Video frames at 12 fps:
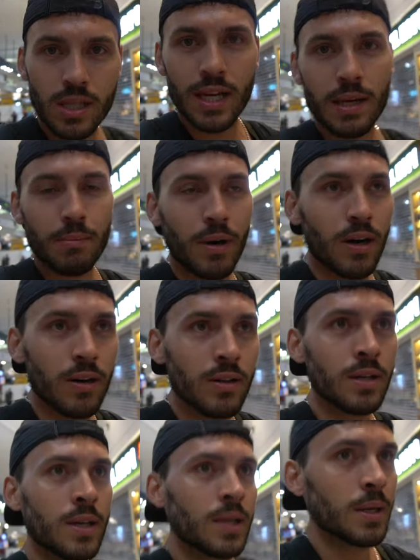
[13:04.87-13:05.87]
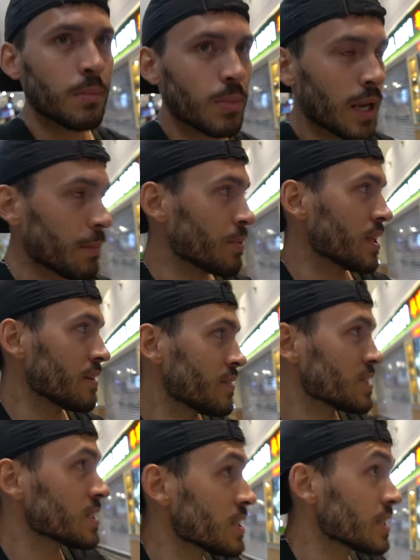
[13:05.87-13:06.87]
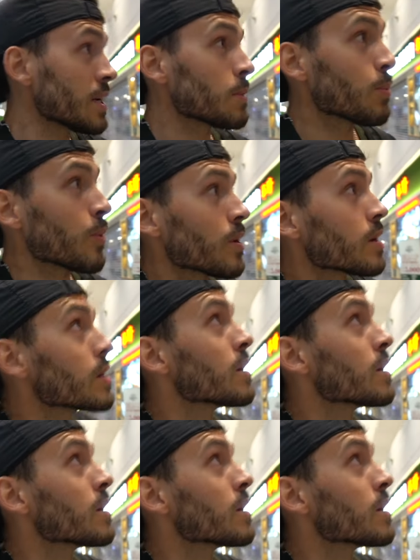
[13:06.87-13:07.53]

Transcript: like a mall, but I believe it's an airport.